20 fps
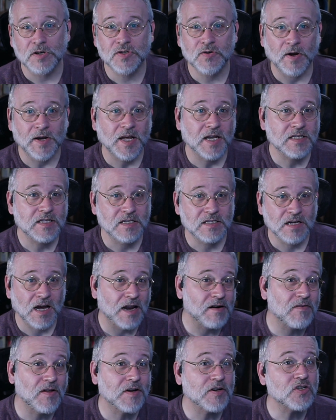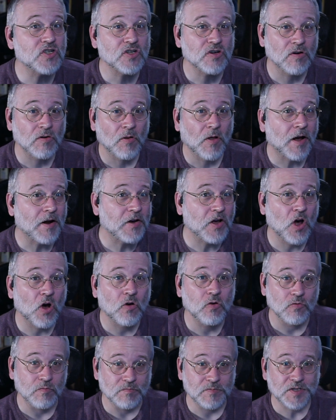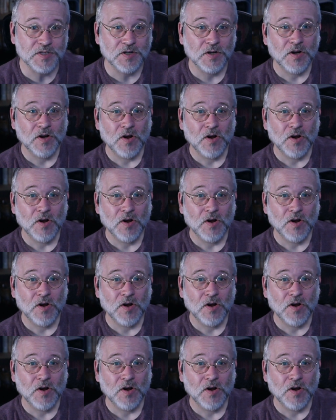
So I guess he's kind of like a Sherlock Holmes,